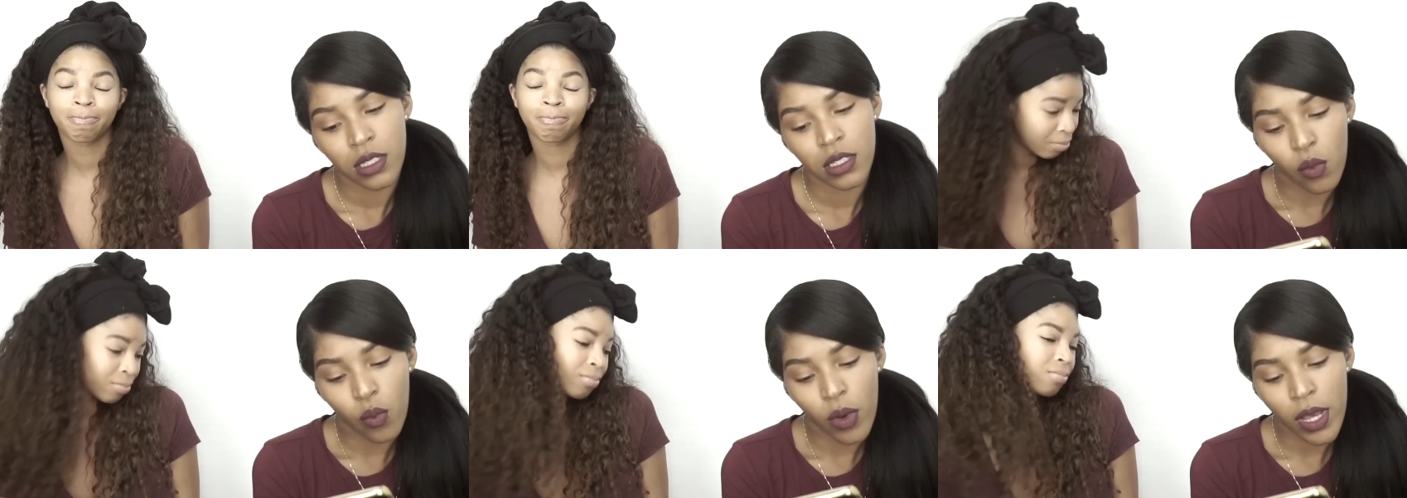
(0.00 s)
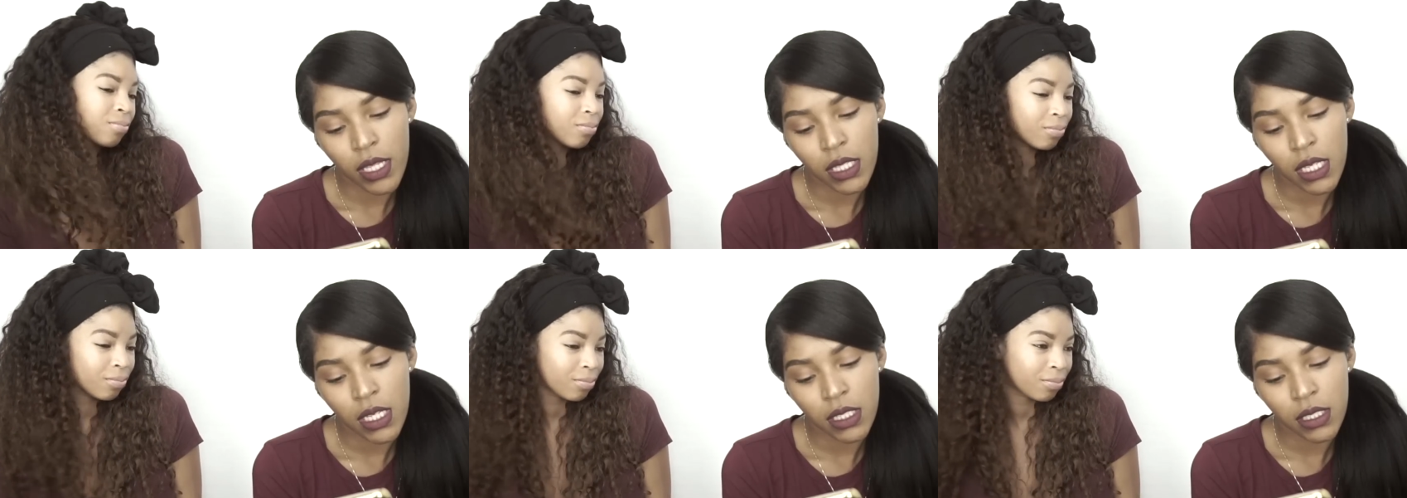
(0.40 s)

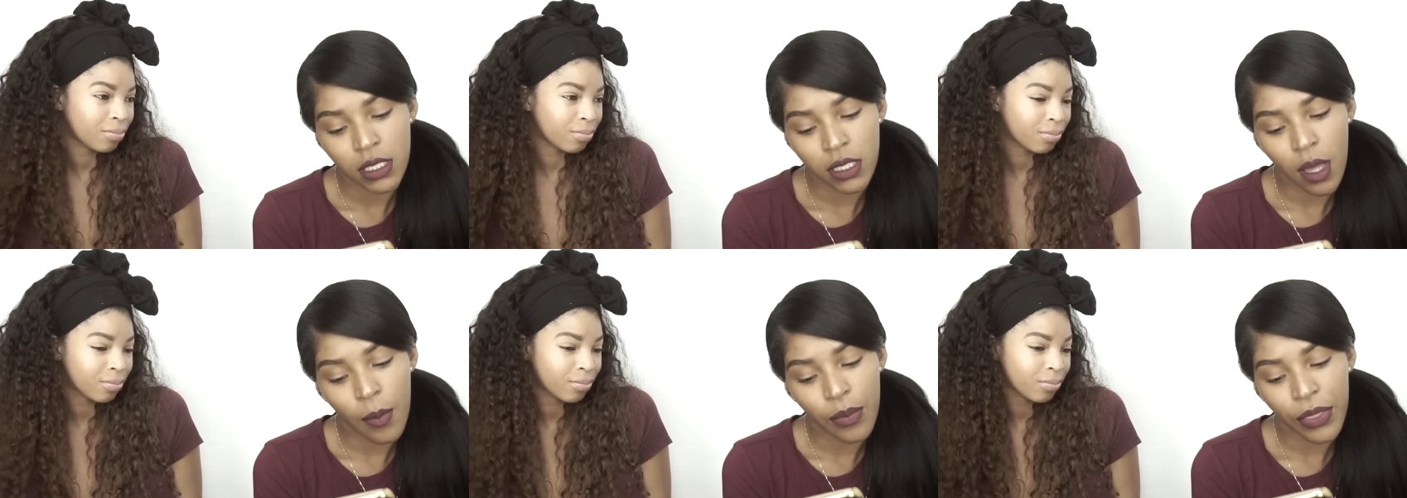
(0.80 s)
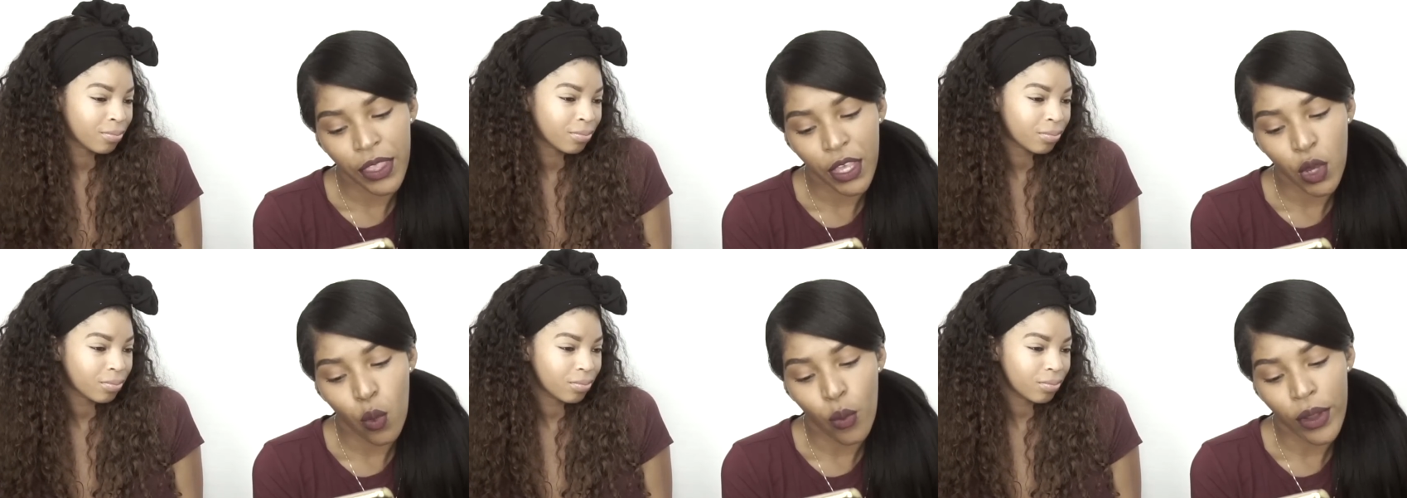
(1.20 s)
Speaker 1: What is
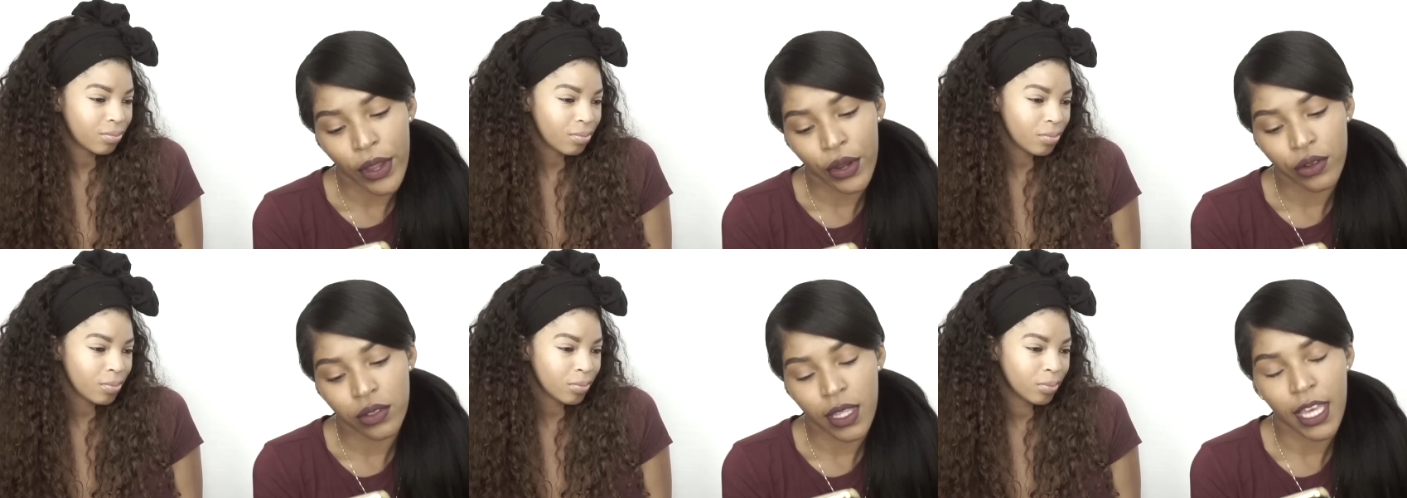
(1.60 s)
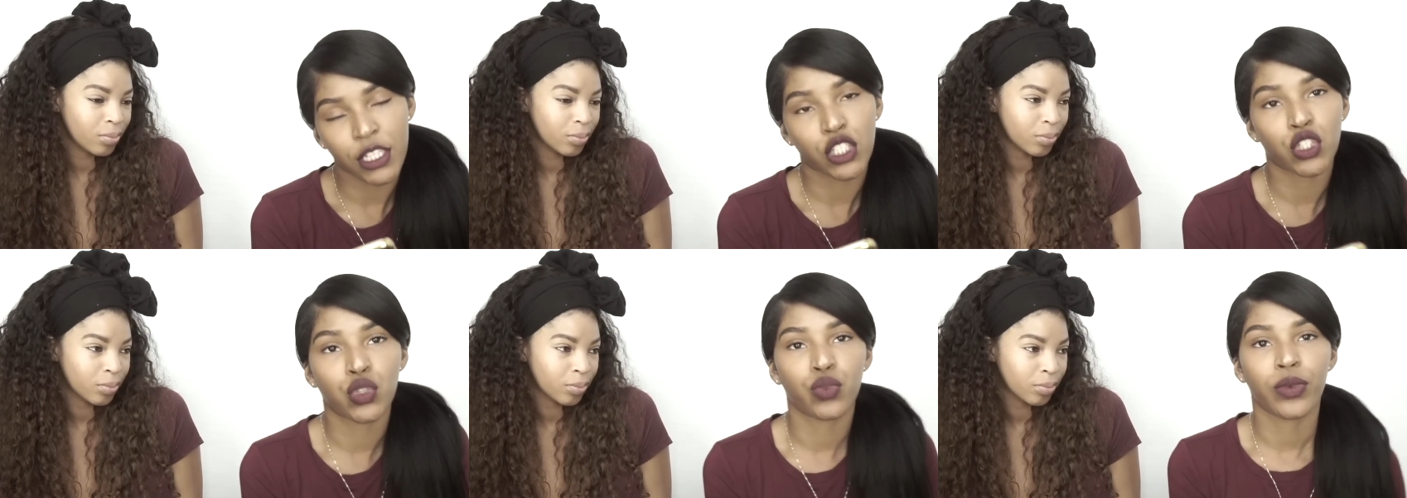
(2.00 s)
something weird
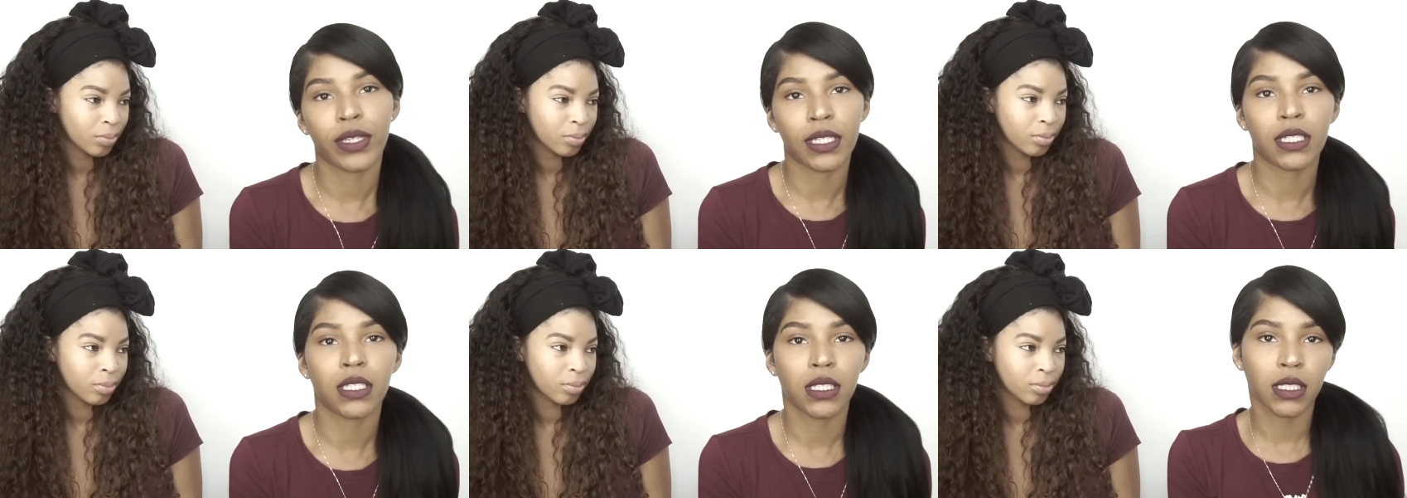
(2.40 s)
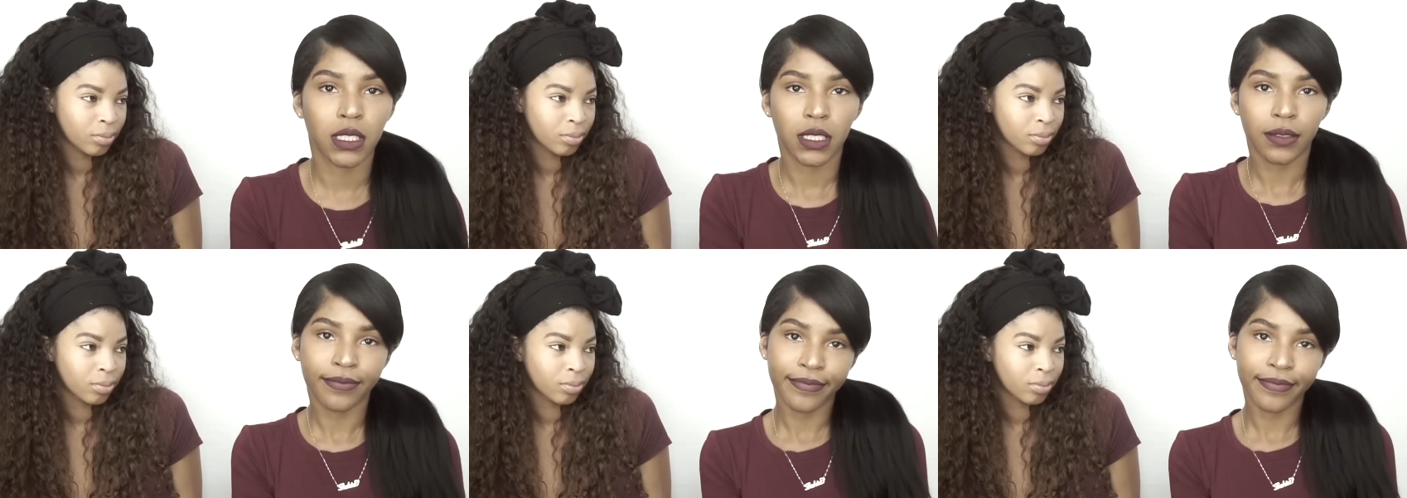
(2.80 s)
that you eat?